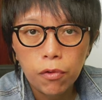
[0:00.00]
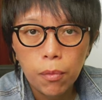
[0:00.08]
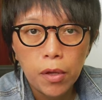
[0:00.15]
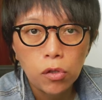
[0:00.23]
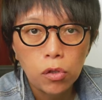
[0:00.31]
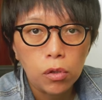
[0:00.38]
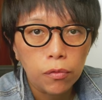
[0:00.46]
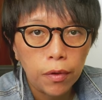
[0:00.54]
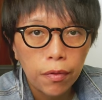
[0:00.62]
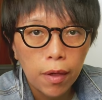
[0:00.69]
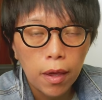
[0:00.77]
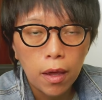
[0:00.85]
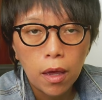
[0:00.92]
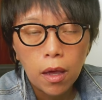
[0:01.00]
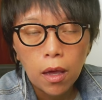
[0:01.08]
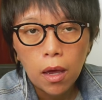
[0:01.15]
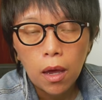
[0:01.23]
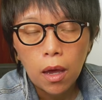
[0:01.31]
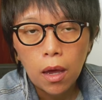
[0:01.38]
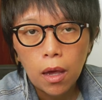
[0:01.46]
information over there.
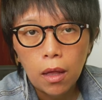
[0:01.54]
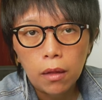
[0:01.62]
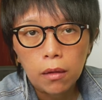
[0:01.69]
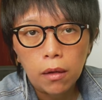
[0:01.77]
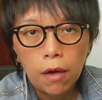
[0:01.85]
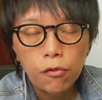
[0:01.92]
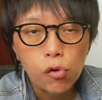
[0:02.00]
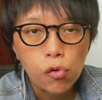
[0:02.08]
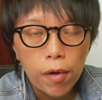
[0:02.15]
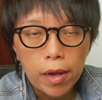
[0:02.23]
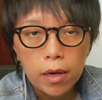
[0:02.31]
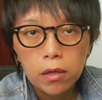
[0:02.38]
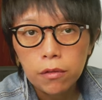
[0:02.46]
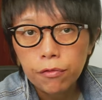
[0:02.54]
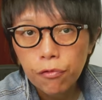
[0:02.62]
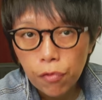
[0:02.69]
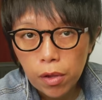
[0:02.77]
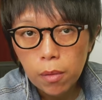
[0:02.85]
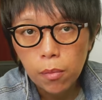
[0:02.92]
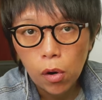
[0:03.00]
And I've created a
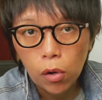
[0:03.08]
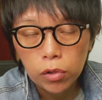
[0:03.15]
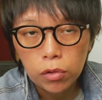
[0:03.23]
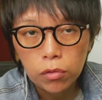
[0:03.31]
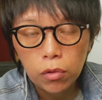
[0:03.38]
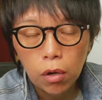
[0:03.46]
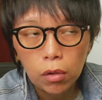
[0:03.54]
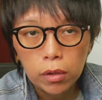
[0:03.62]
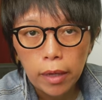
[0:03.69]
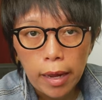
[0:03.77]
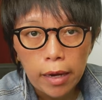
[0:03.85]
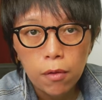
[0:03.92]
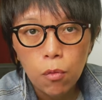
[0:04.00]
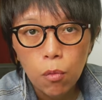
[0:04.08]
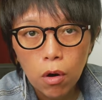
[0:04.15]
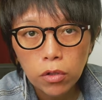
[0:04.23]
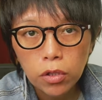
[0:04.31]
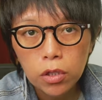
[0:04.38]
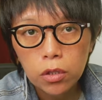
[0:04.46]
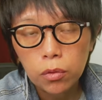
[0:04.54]
free module on the Alien
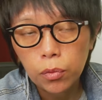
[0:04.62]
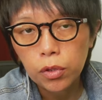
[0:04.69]
Wash,